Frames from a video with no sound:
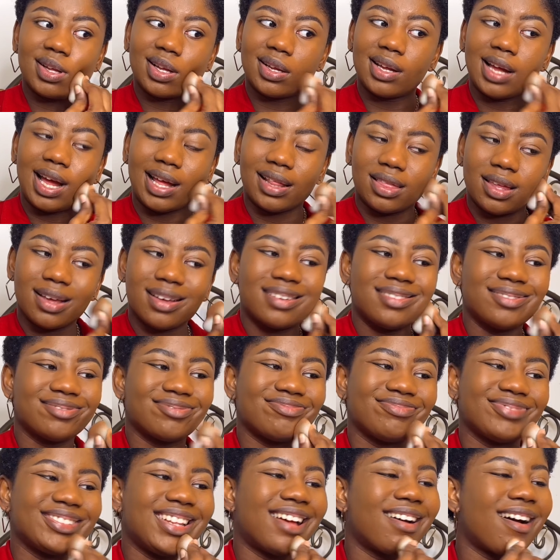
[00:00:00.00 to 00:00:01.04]
I think
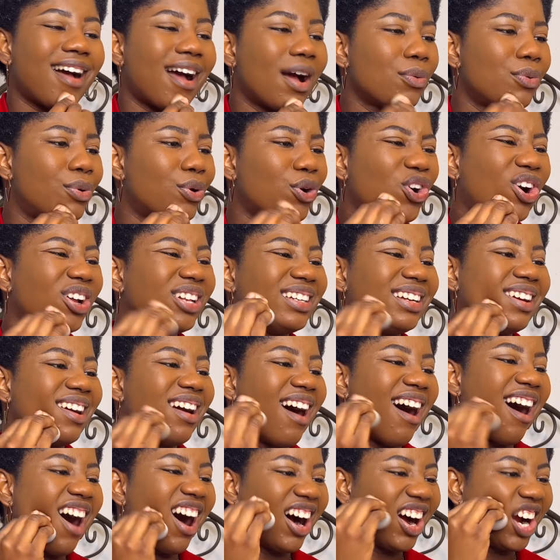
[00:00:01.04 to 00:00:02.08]
I won't call it
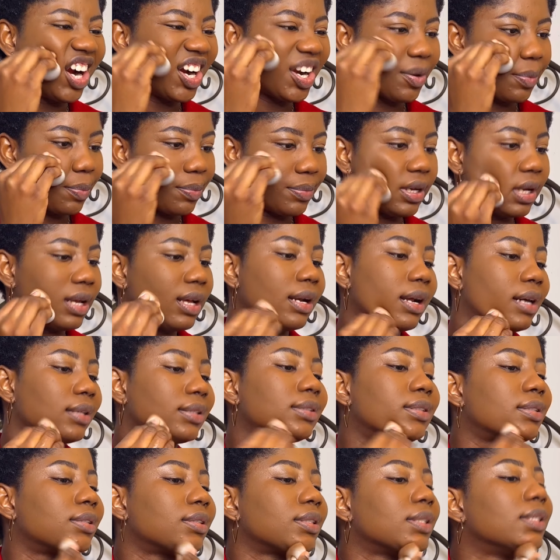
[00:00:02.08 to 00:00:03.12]
hard, but yeah,
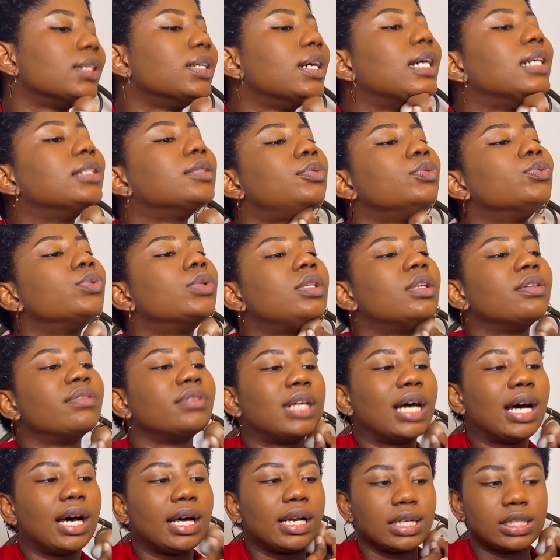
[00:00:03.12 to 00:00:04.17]
that has been one of the
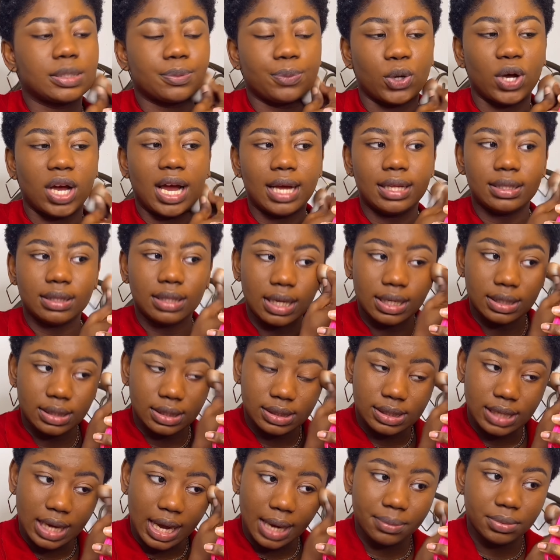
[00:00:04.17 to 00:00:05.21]
hardest part. And then the
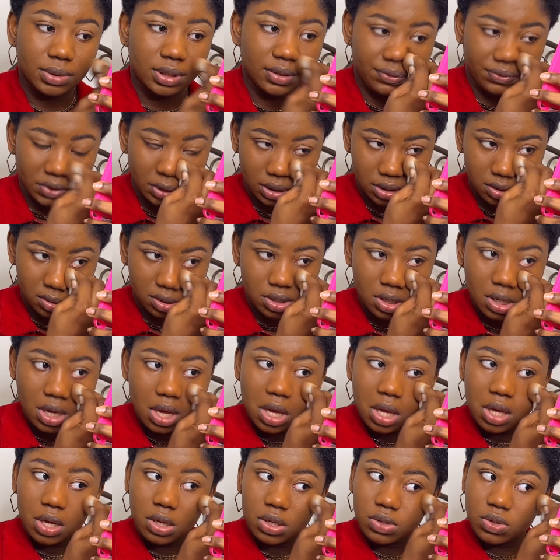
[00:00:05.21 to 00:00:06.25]
time difference.
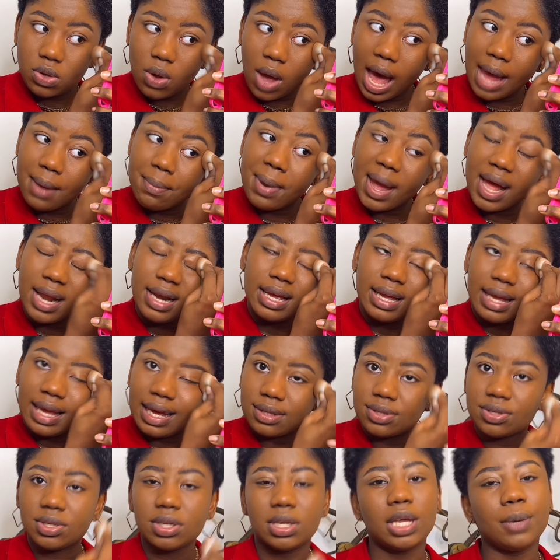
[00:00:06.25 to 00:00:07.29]
So I barely get
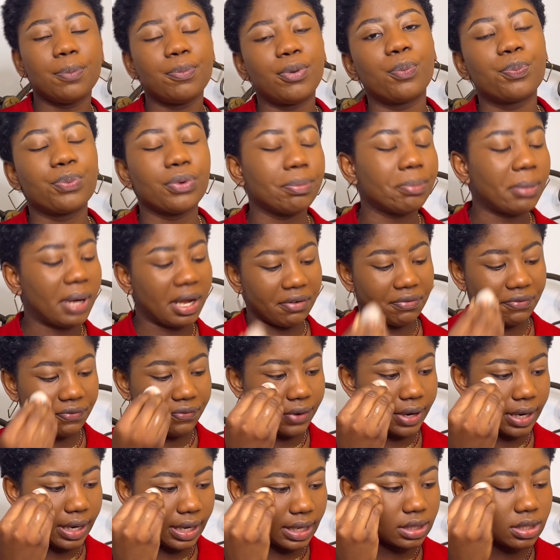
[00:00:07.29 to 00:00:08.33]
to keep up with my
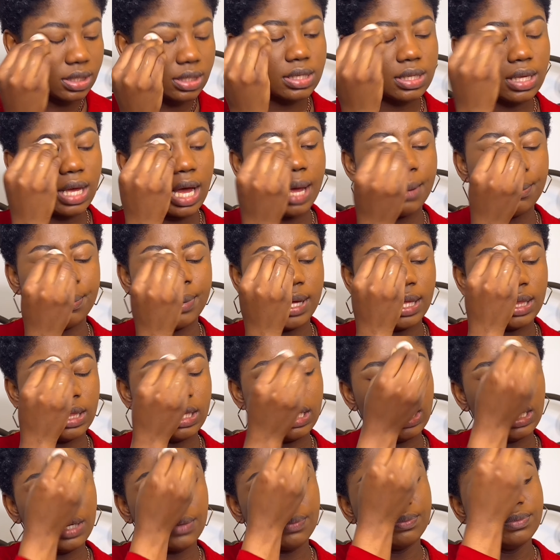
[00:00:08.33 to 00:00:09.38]
friends. I
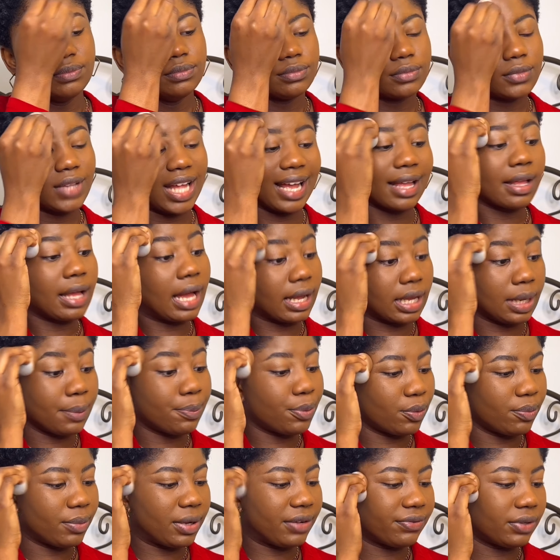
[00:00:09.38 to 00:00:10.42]
barely, I, I keep
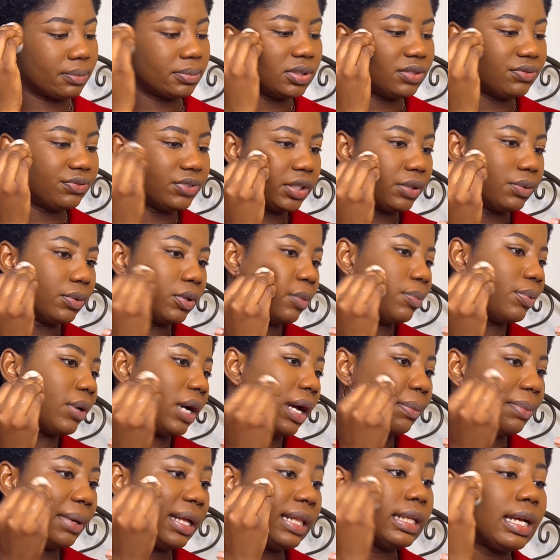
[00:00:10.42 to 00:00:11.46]
up my family very well, but I
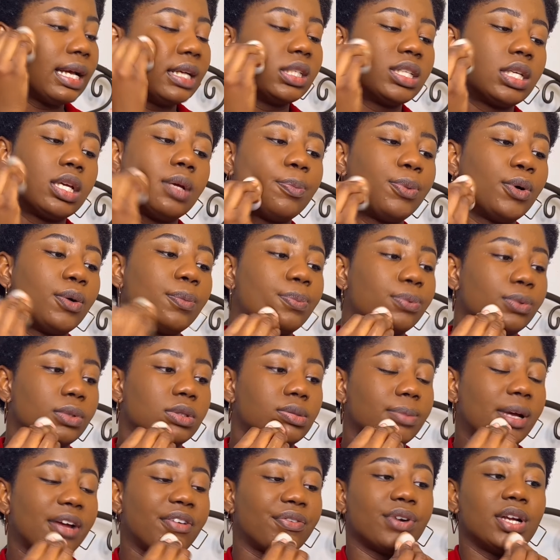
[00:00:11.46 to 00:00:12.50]
barely get to keep up with
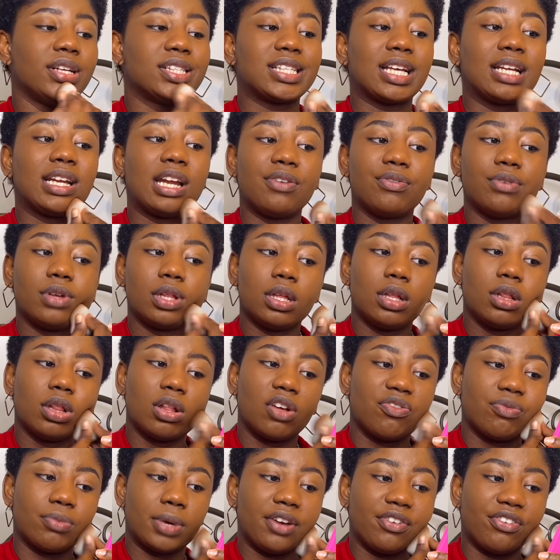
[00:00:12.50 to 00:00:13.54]
my friends. And I really
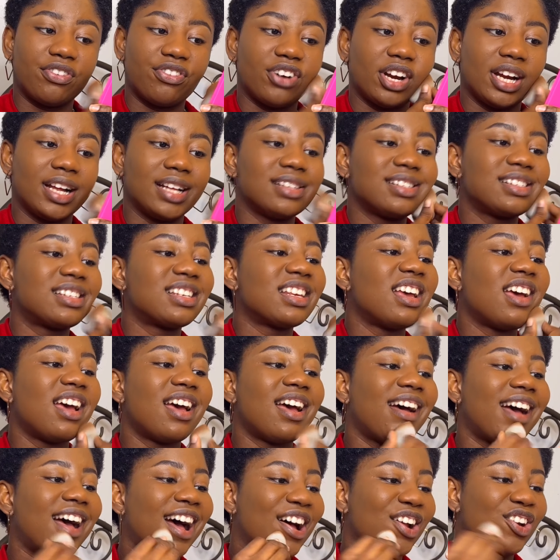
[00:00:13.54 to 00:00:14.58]
love my friends.
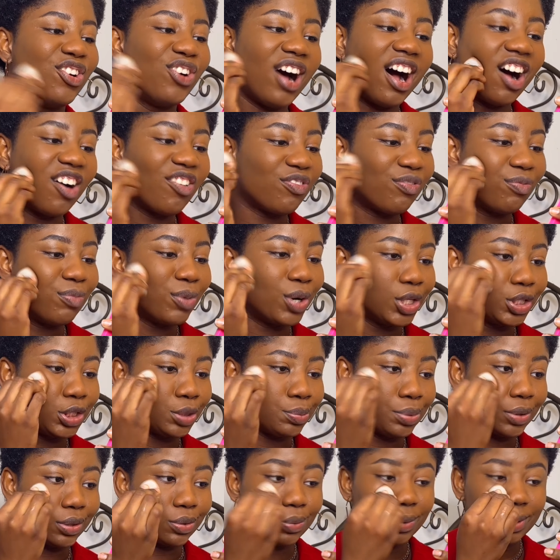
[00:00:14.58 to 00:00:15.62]
I don't have much,
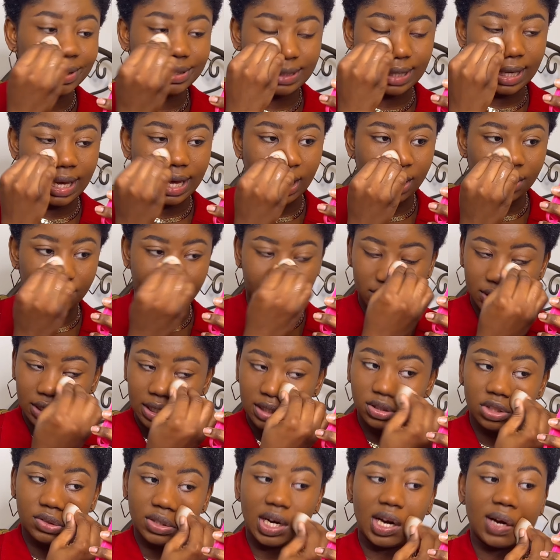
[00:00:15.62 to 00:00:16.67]
but the ones I have in
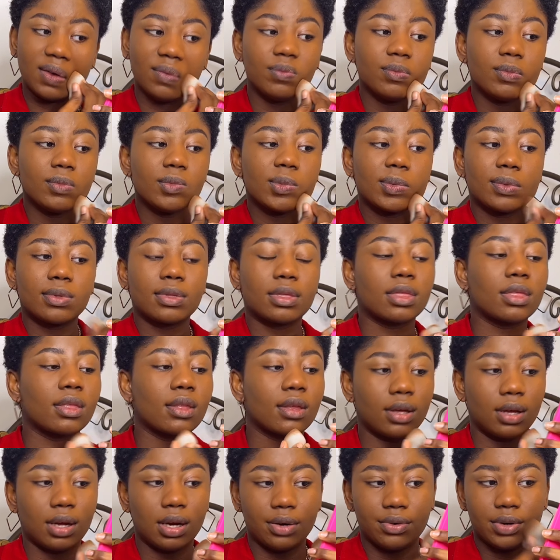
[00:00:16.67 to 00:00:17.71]
Nigeria,
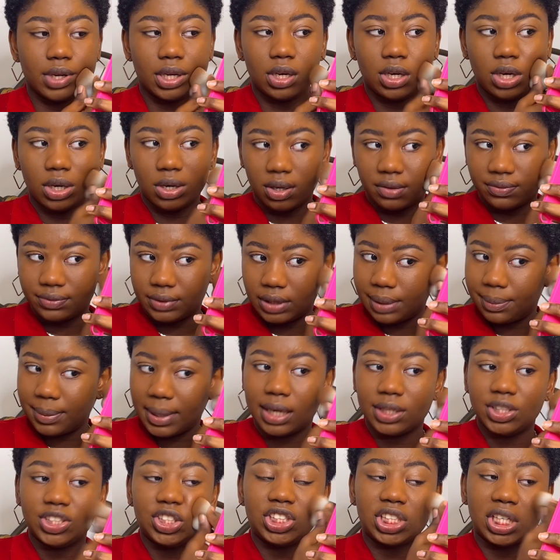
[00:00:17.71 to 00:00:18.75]
I really love them
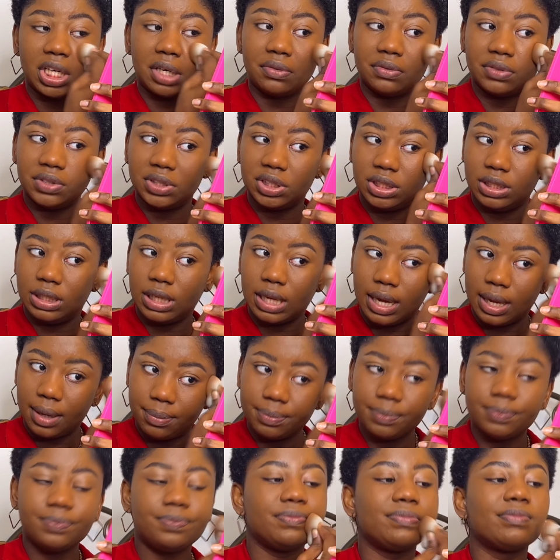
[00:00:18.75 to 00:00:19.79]
and cherish
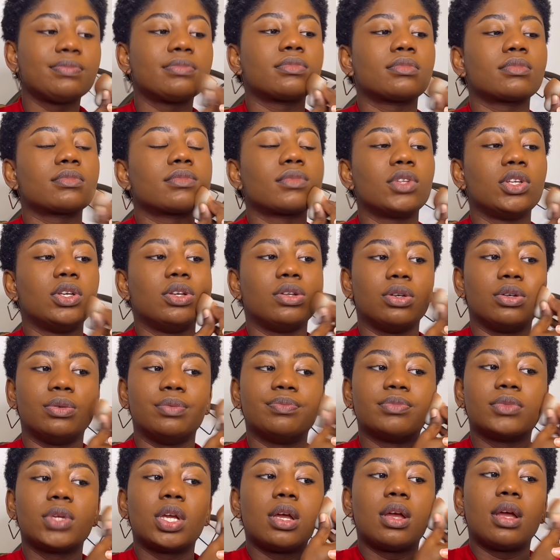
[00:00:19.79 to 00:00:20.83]
them, you know.
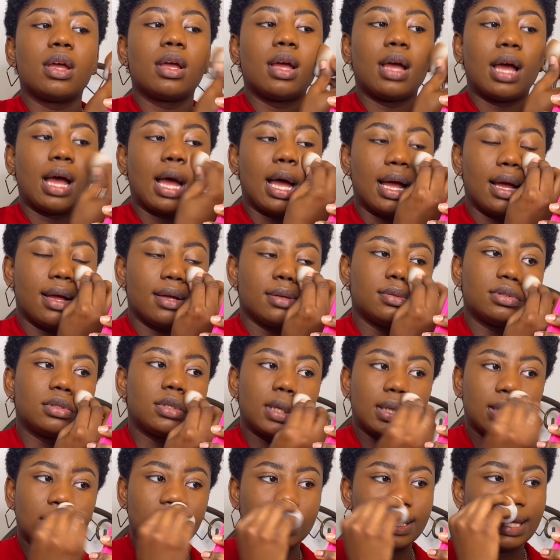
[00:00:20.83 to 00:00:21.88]
And
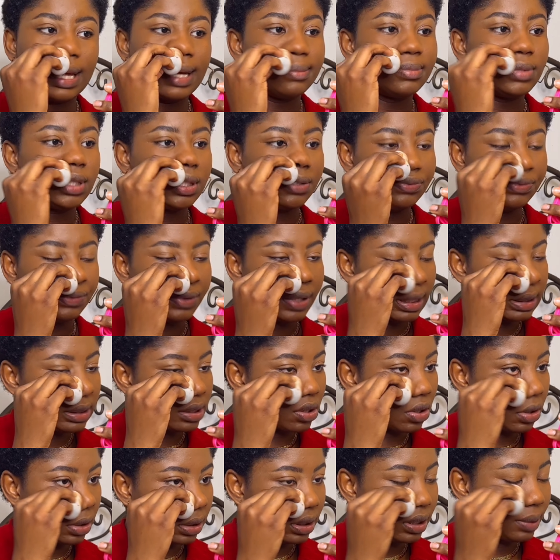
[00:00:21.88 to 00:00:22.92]
the time difference
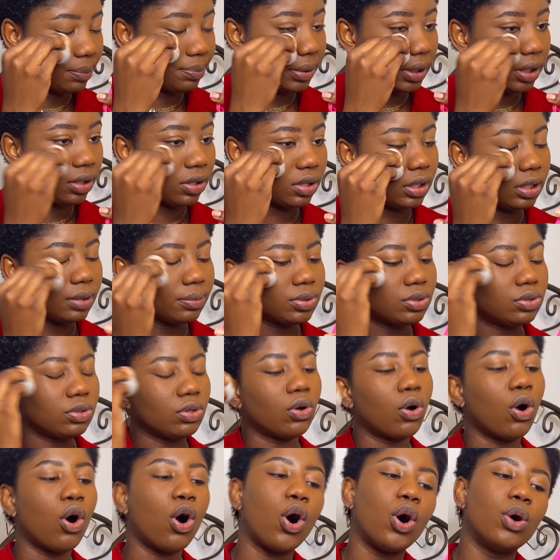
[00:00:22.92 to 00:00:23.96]
on being unable to
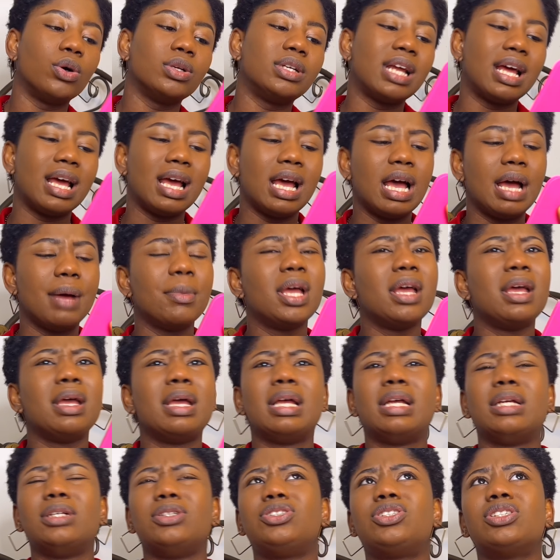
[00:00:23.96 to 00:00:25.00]
call them,
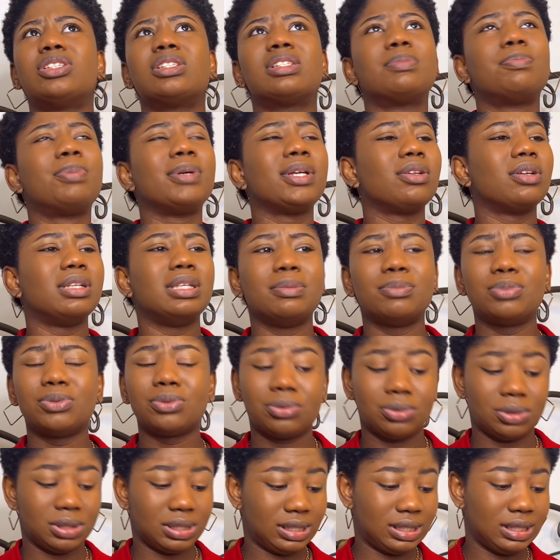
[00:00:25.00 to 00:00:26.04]
just being unable
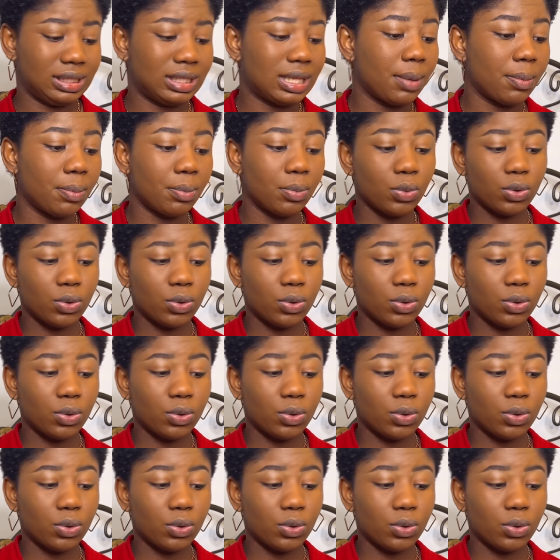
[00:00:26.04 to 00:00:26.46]
to see them